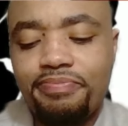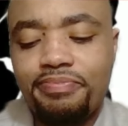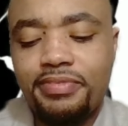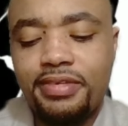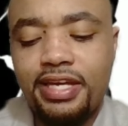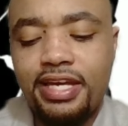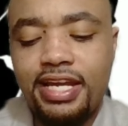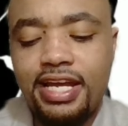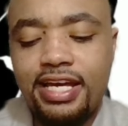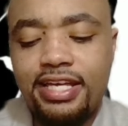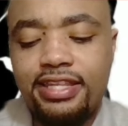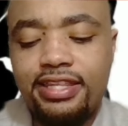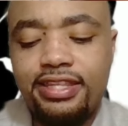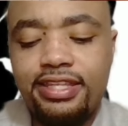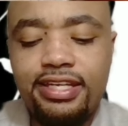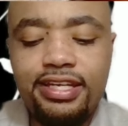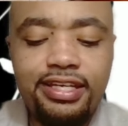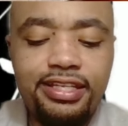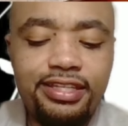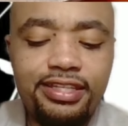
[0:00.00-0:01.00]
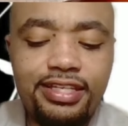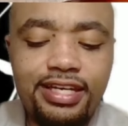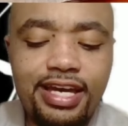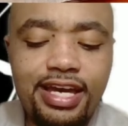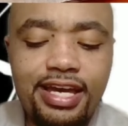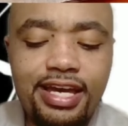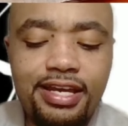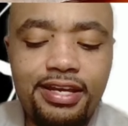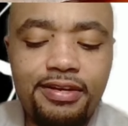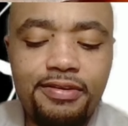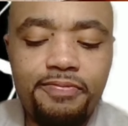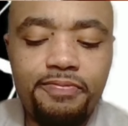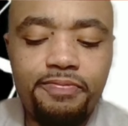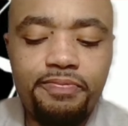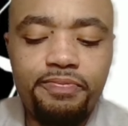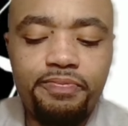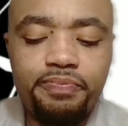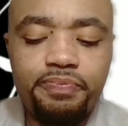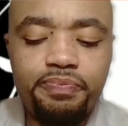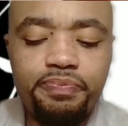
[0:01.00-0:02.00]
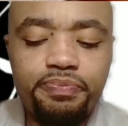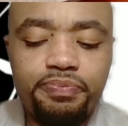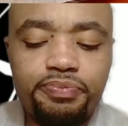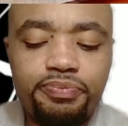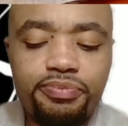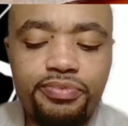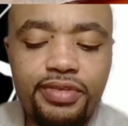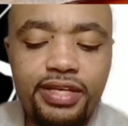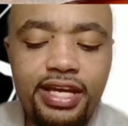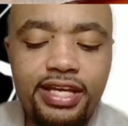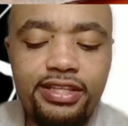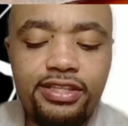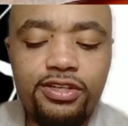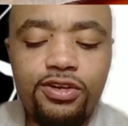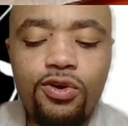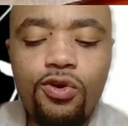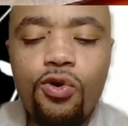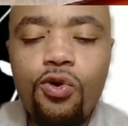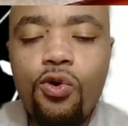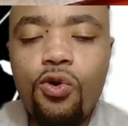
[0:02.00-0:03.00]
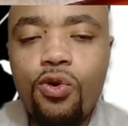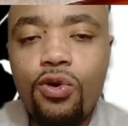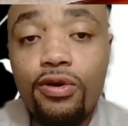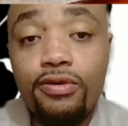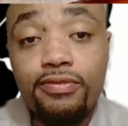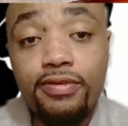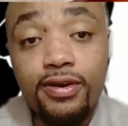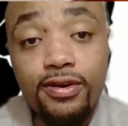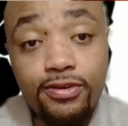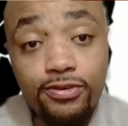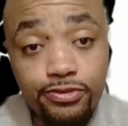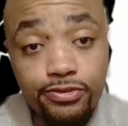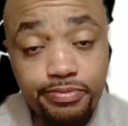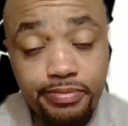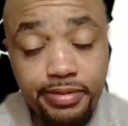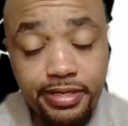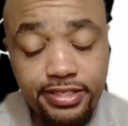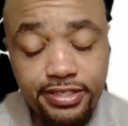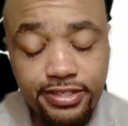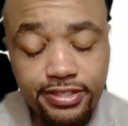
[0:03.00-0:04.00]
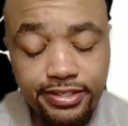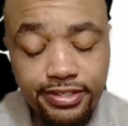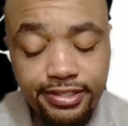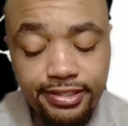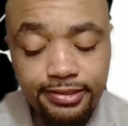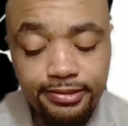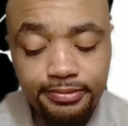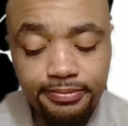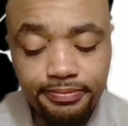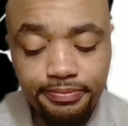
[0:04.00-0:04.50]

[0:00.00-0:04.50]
And I think that at the core of Arnold's messaging,